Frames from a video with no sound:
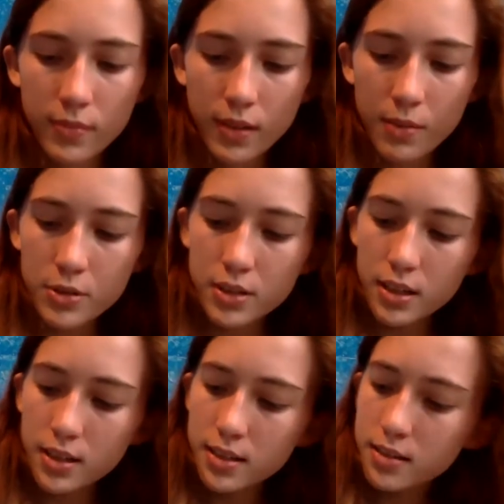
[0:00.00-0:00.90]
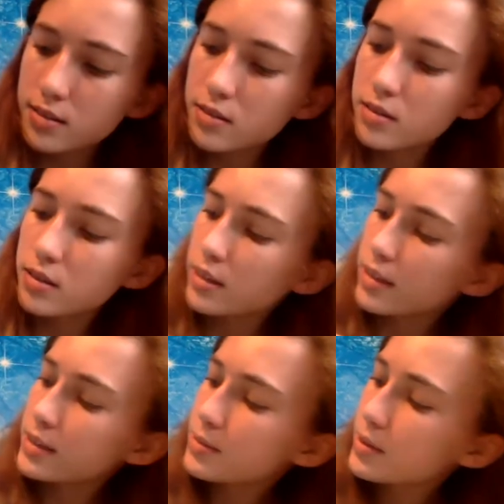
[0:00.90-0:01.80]
I'm just going to look
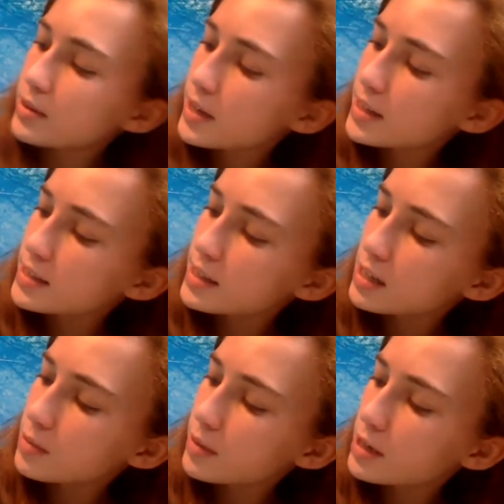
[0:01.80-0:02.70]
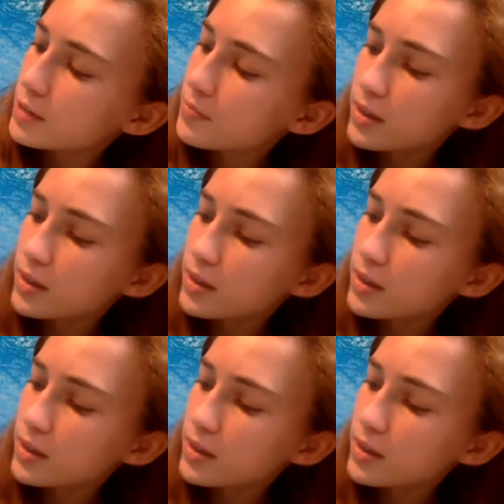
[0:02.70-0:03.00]
this way so I can see it a little better.